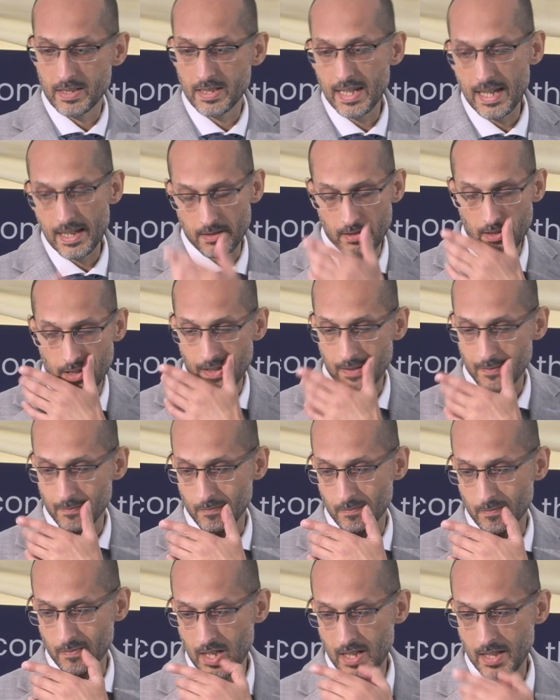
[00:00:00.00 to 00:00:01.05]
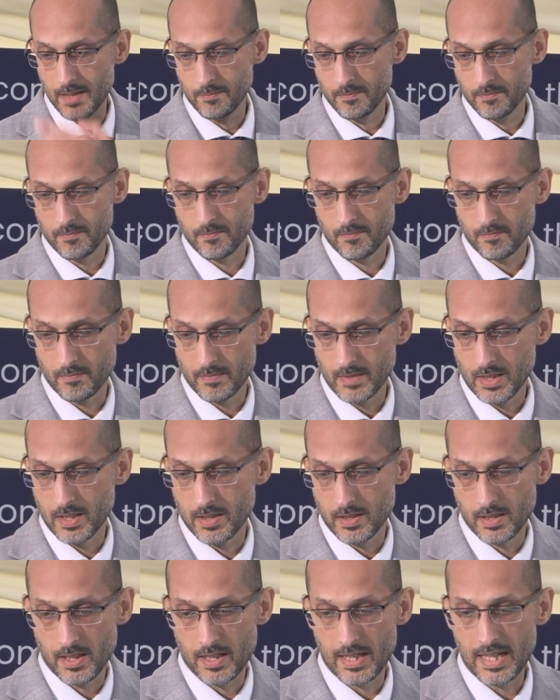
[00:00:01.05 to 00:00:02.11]
yeah, look at
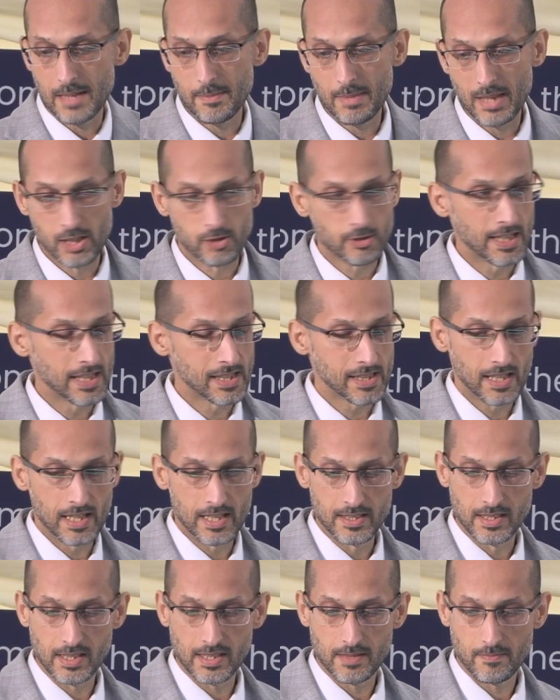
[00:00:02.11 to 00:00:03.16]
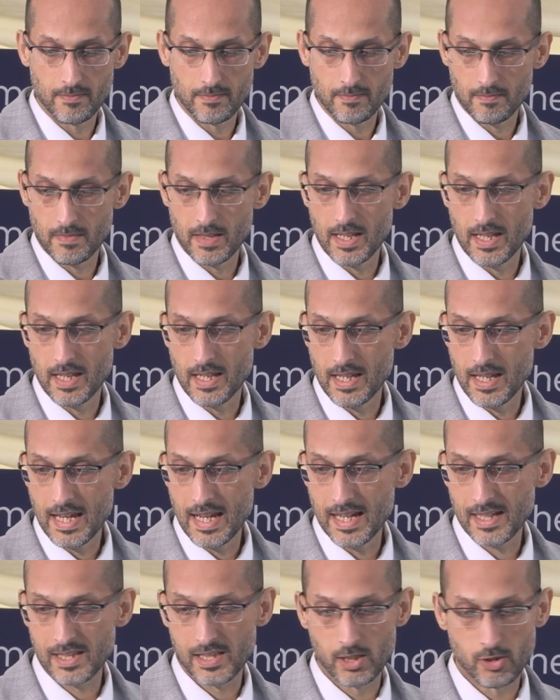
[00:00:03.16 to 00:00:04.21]
the email address and
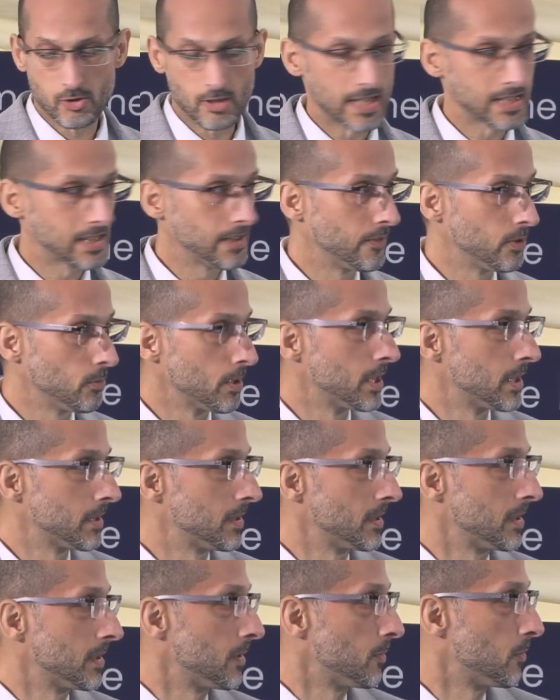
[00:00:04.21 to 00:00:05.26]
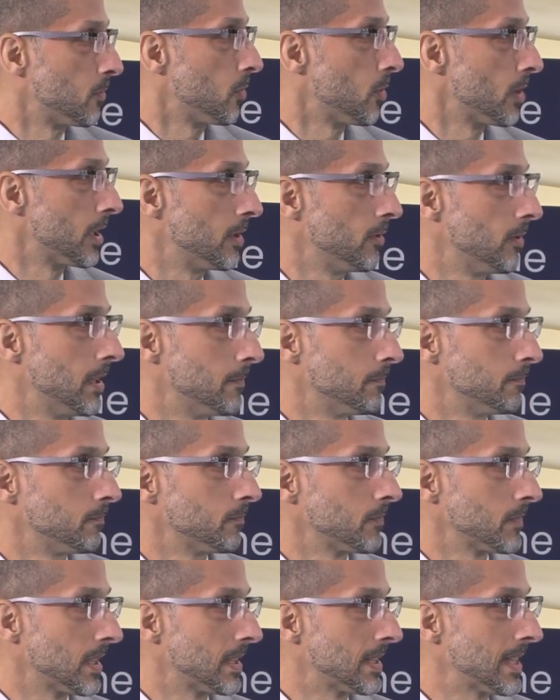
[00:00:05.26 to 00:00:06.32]
X address if you want to
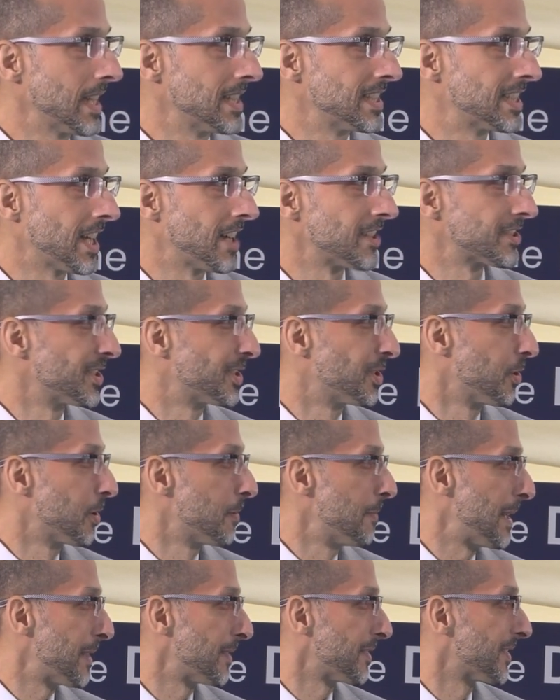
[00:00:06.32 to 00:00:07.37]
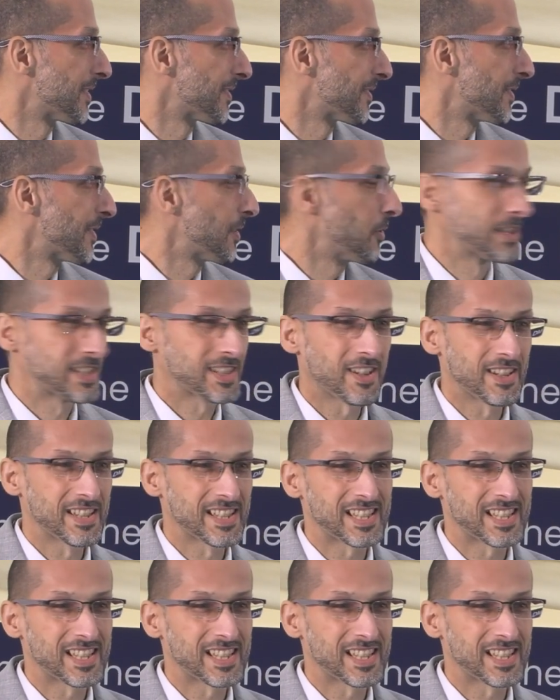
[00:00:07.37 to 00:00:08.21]
get in touch and talk about all this kind of